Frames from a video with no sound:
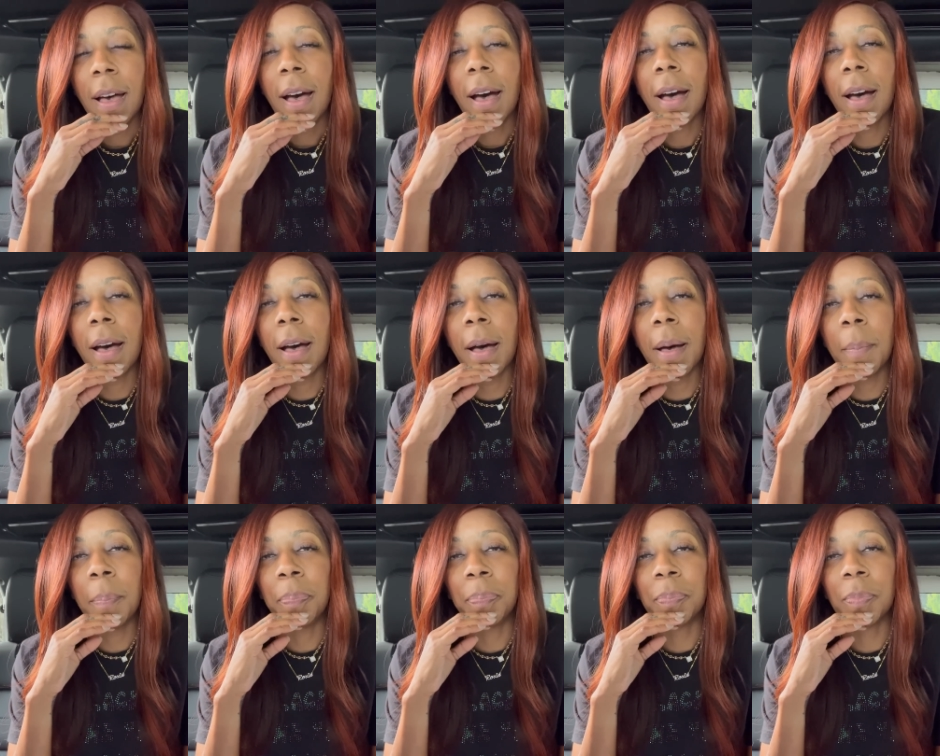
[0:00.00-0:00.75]

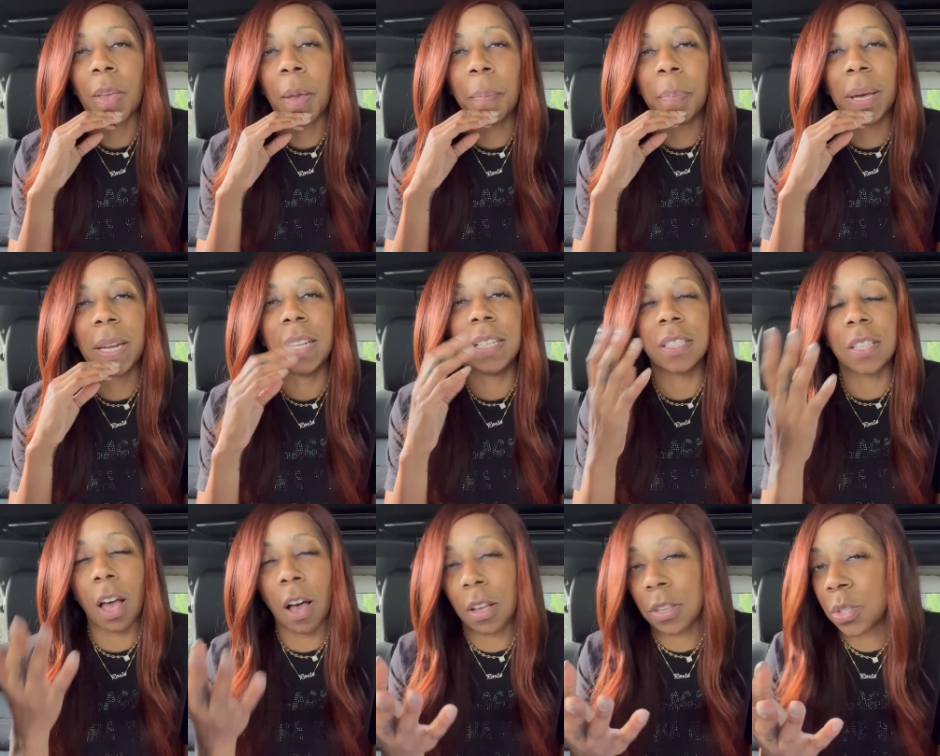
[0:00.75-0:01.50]
Um, but
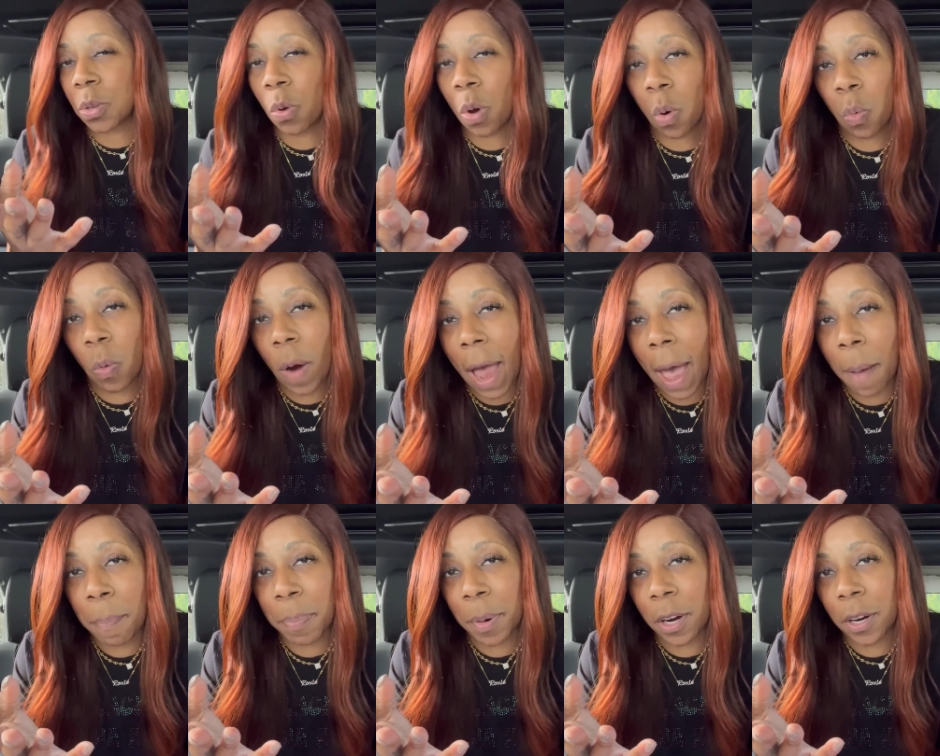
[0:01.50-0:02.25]
he's also a
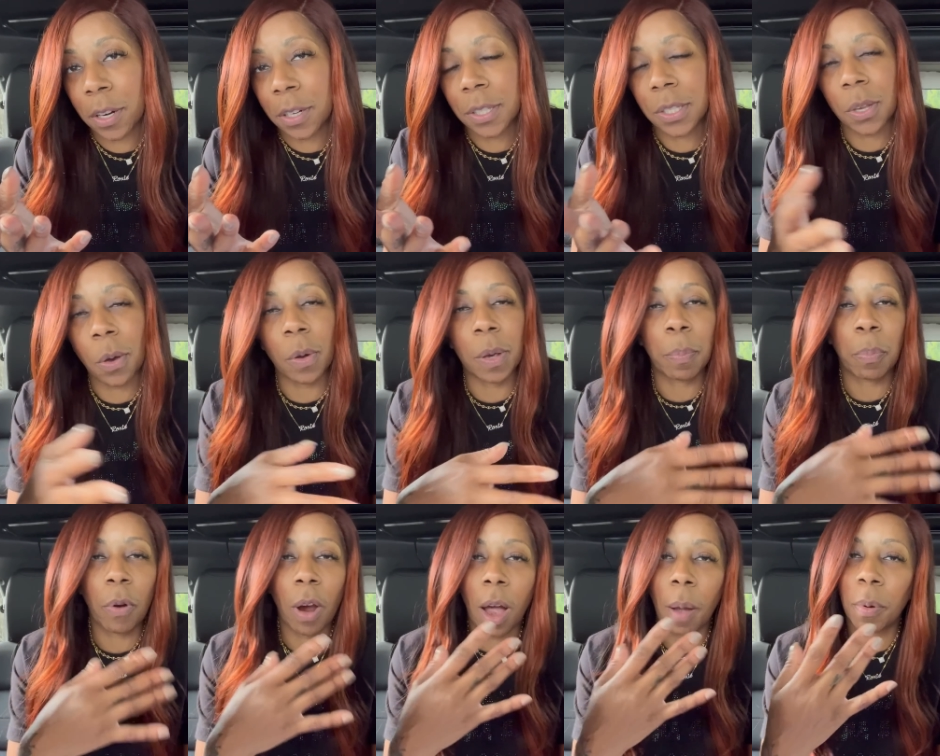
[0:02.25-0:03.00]
rapper, so he
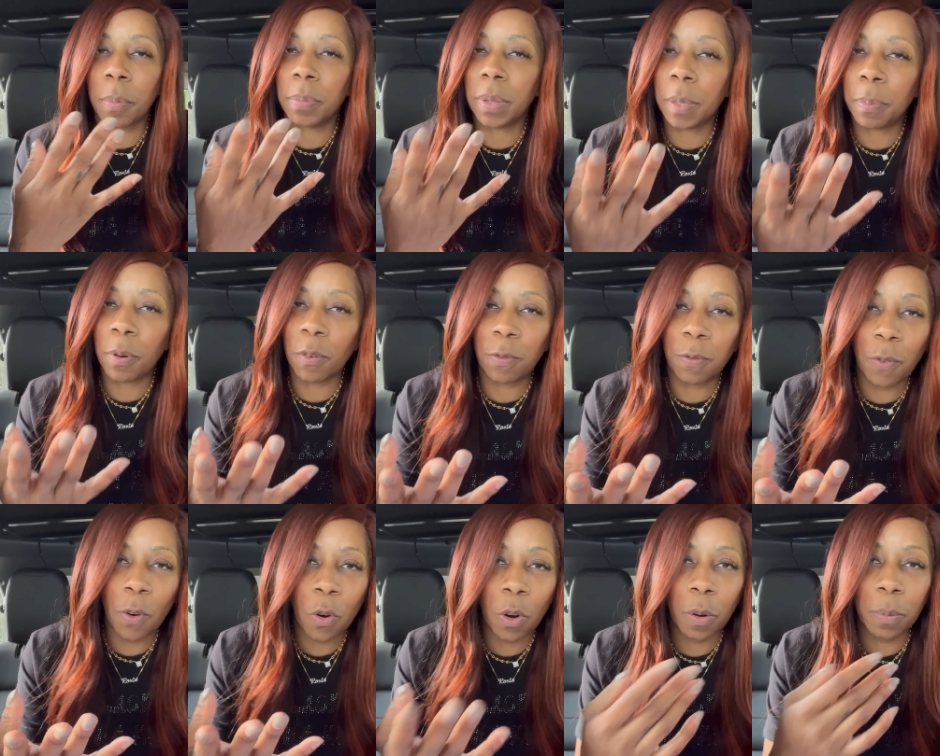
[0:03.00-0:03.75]
probably
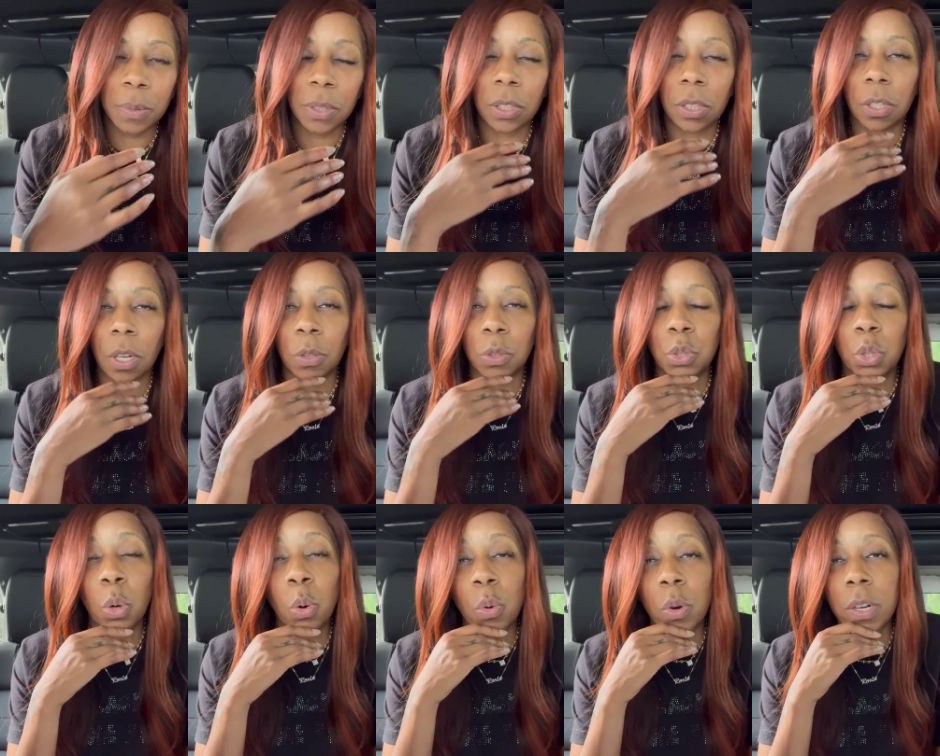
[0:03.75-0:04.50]
performs, you know,
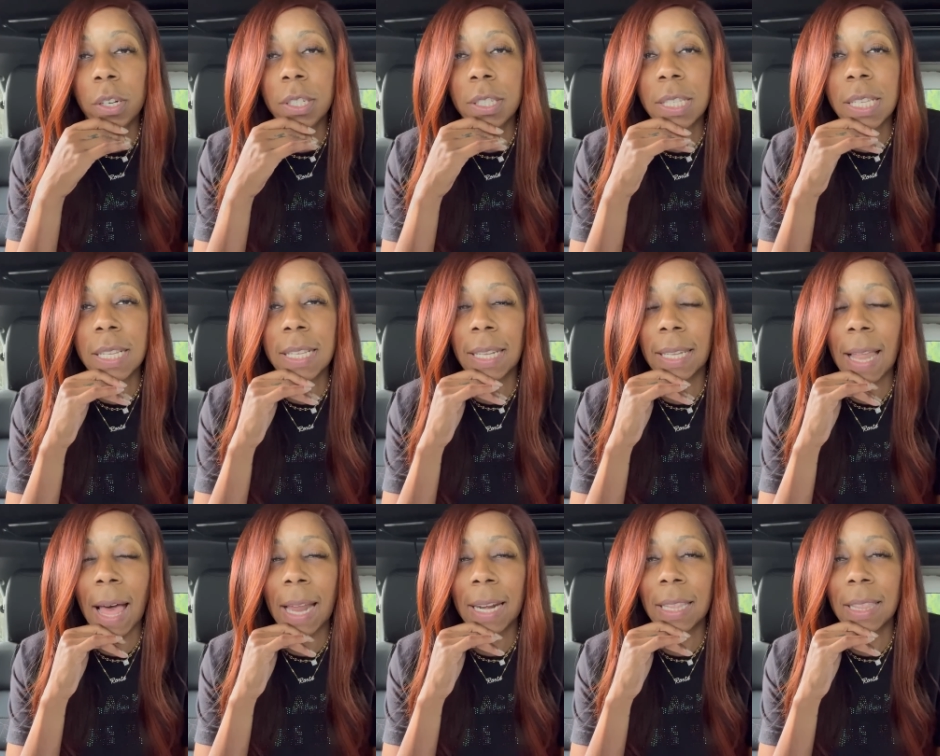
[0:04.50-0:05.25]
tours a
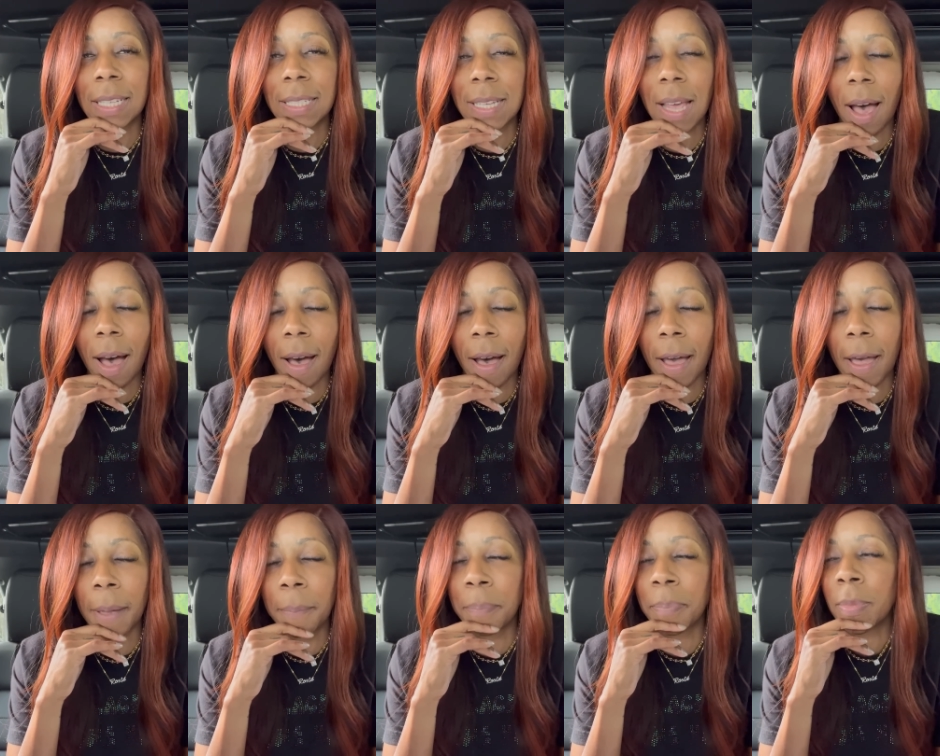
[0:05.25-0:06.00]
lot of the
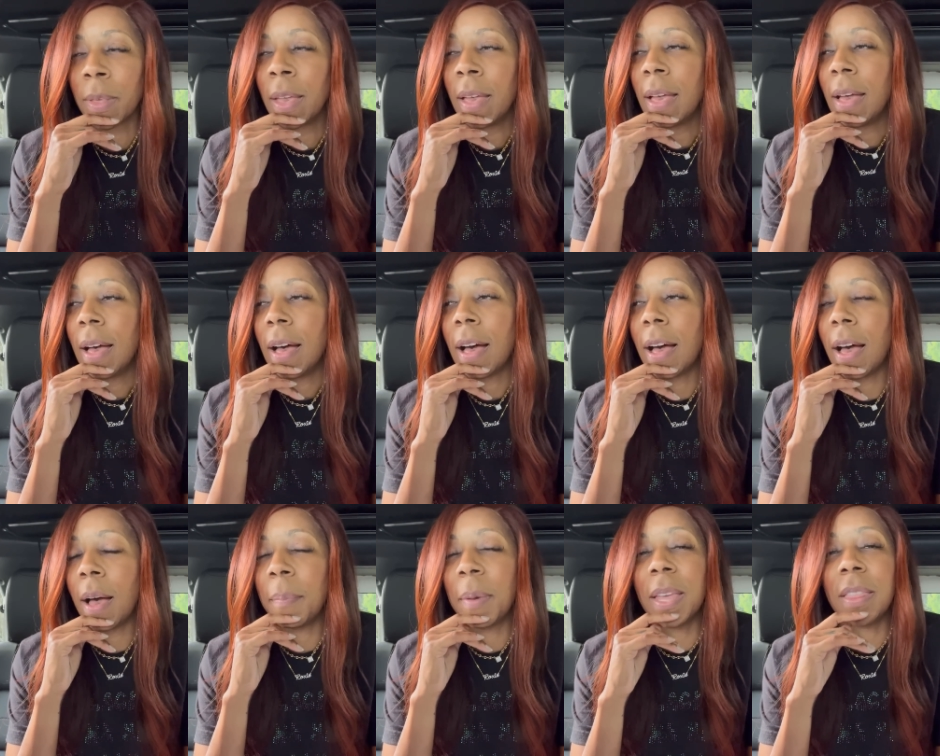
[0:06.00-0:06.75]
time.
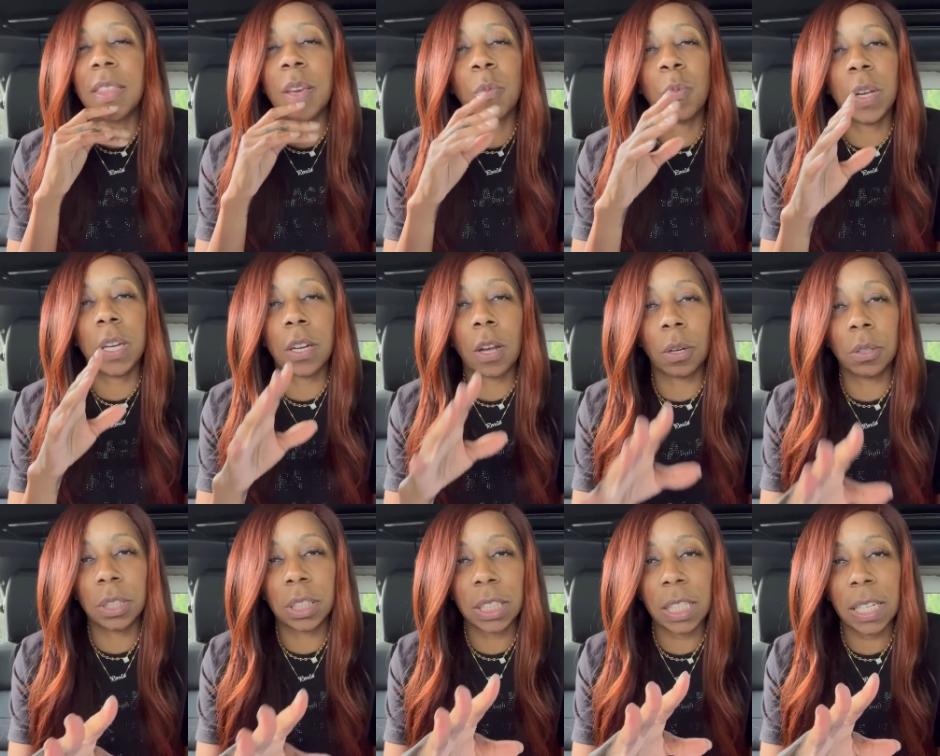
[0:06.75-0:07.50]
Um, and then we
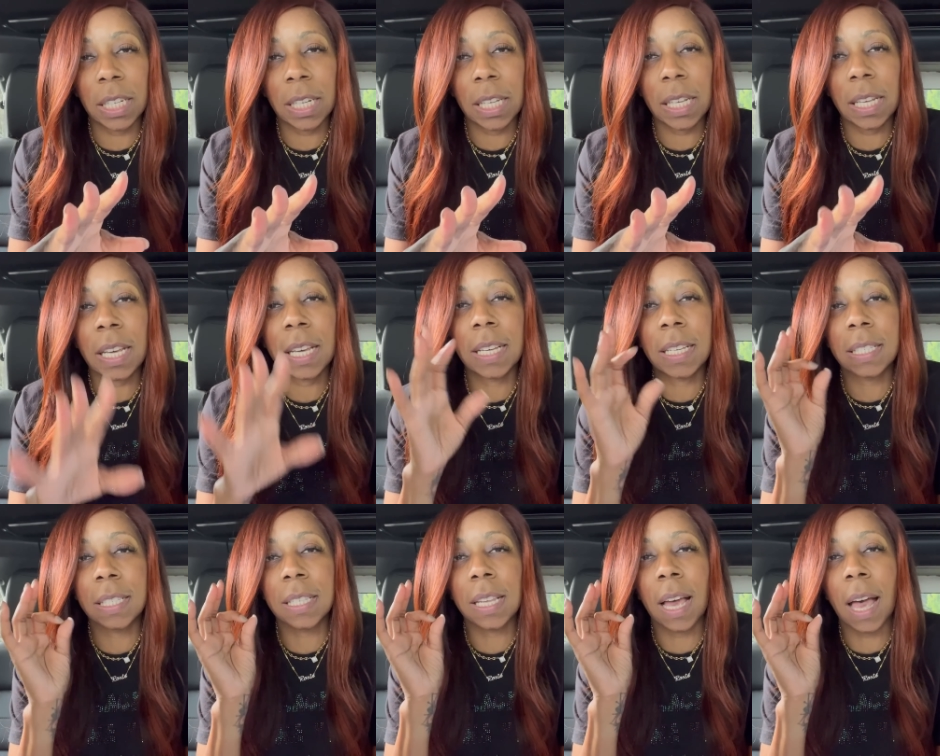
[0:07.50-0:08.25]
know Jeannie
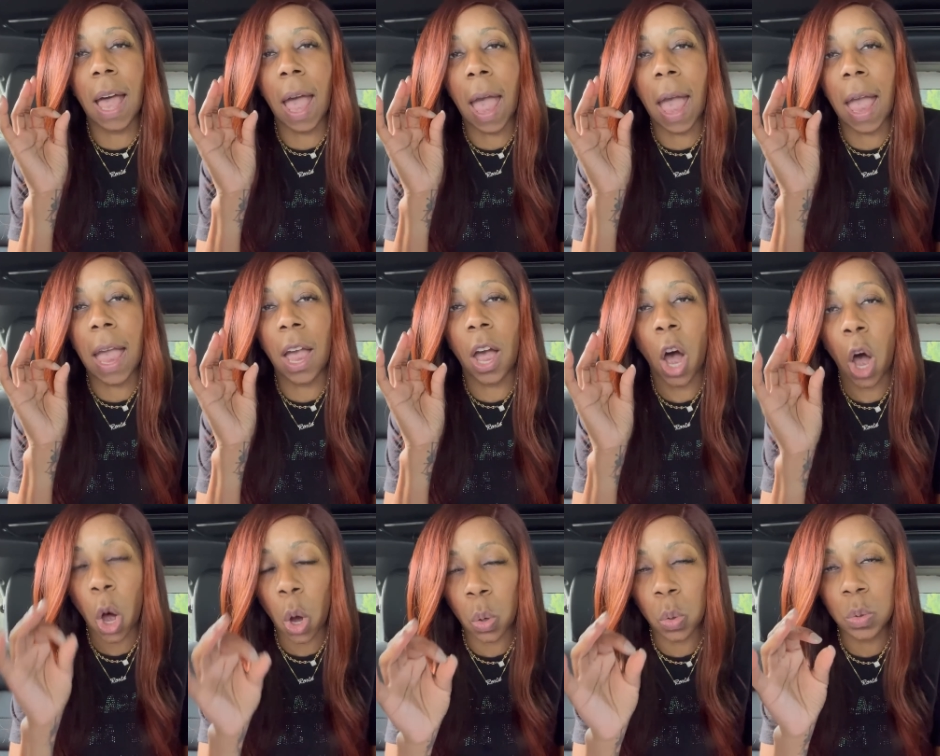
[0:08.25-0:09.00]
is a
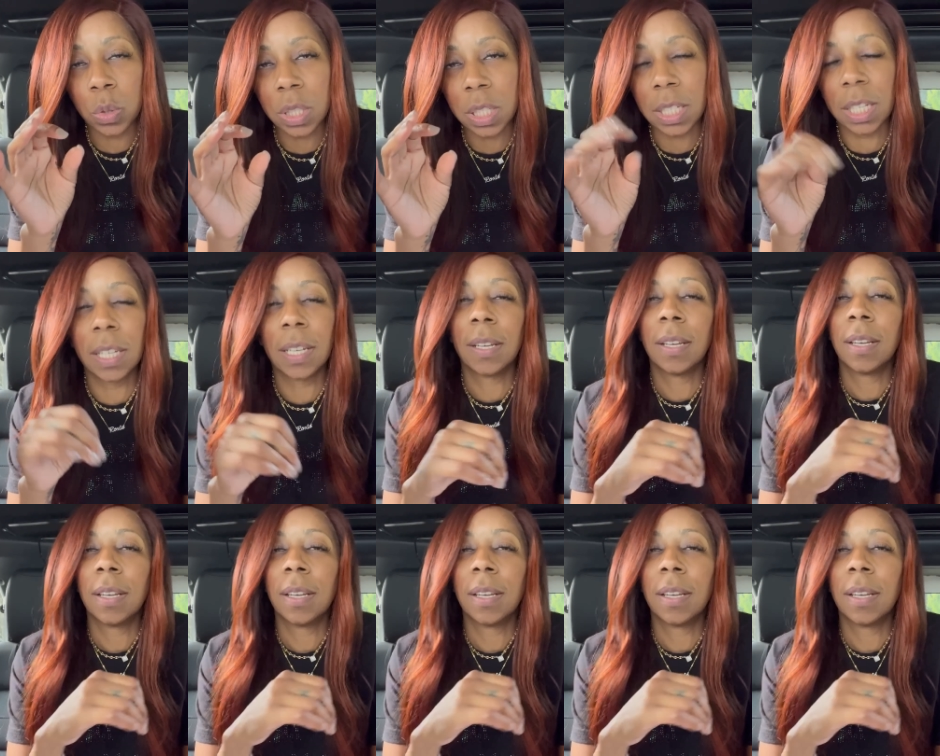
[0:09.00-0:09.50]
host